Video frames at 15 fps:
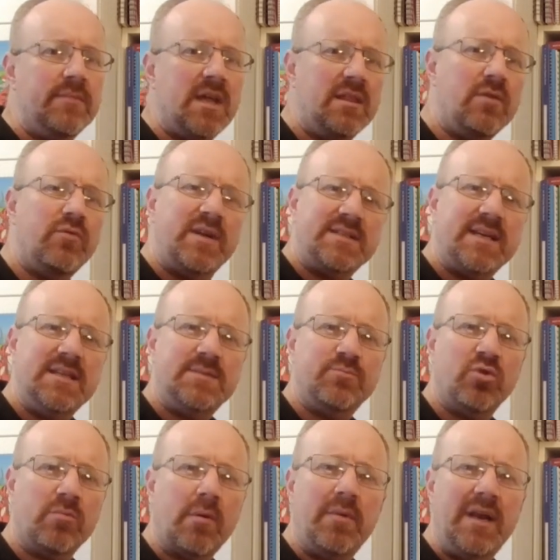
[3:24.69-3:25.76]
then the risk is
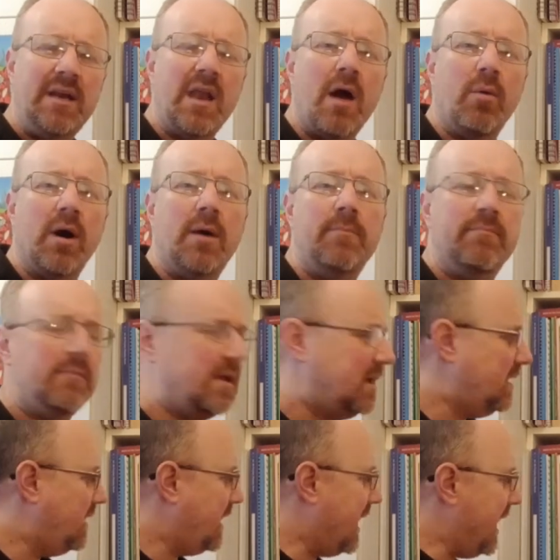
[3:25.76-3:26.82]
probably lower
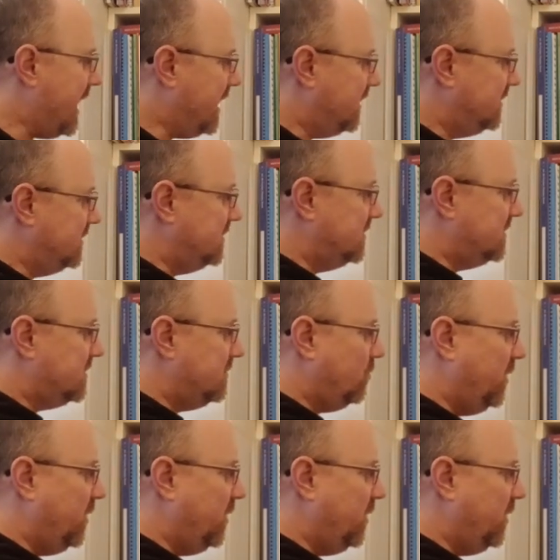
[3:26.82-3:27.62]
and